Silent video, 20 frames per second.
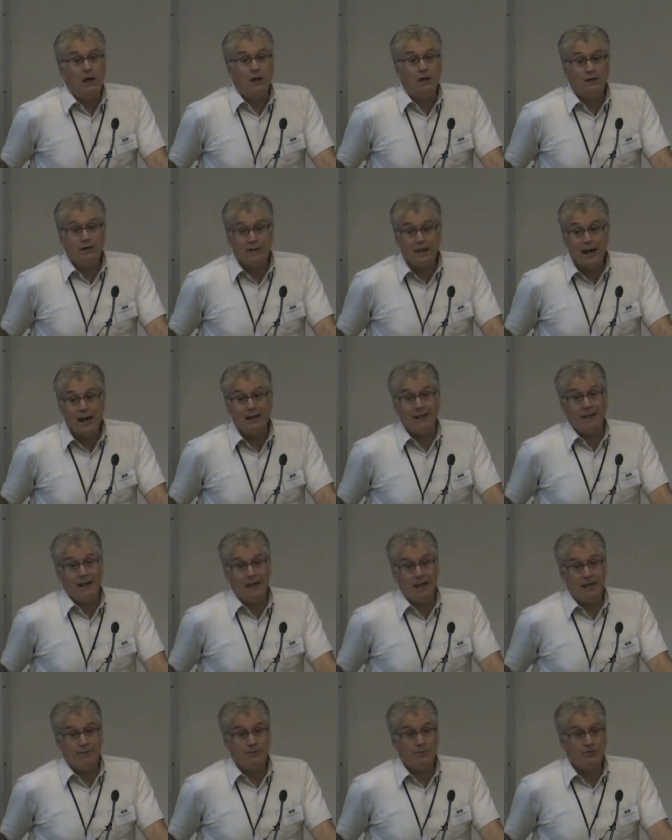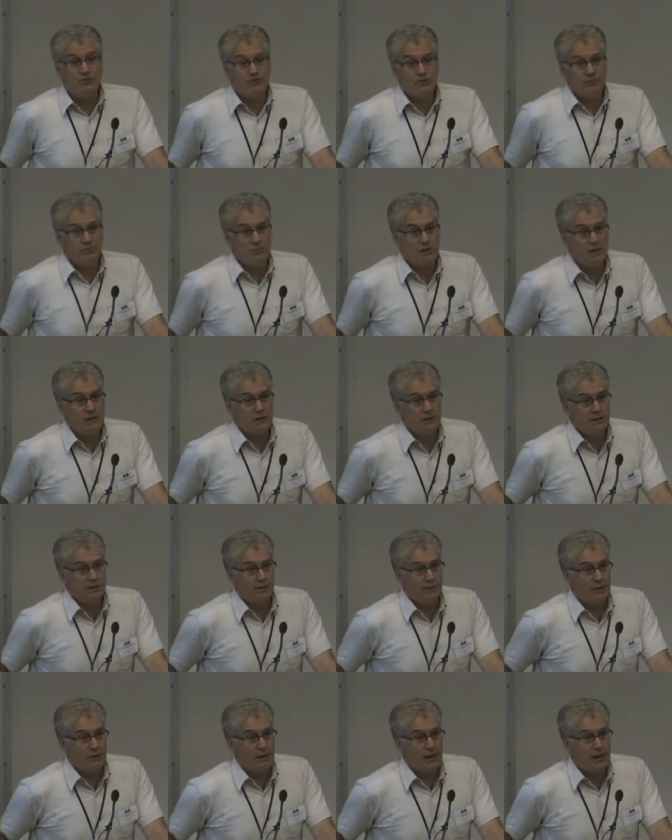are not able to meet
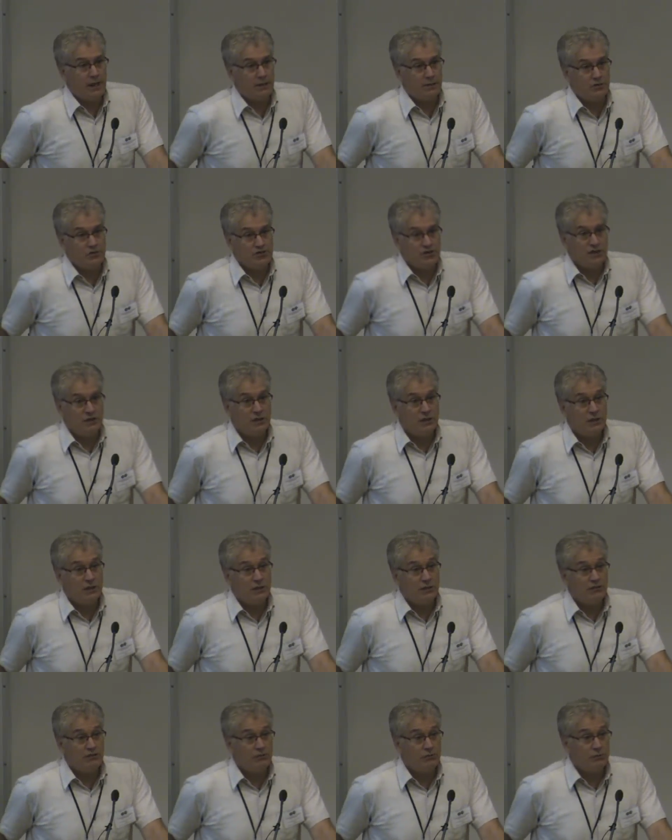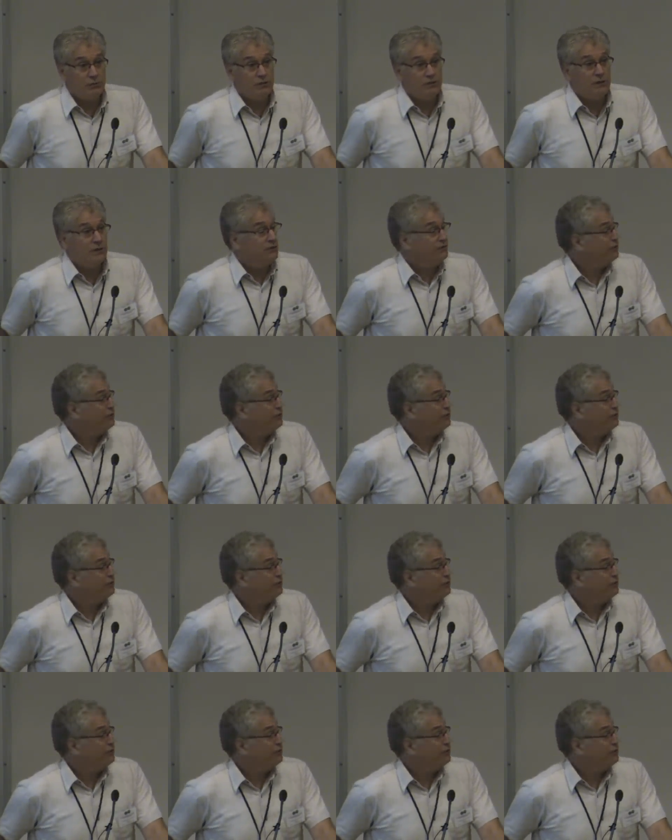their energy needs through the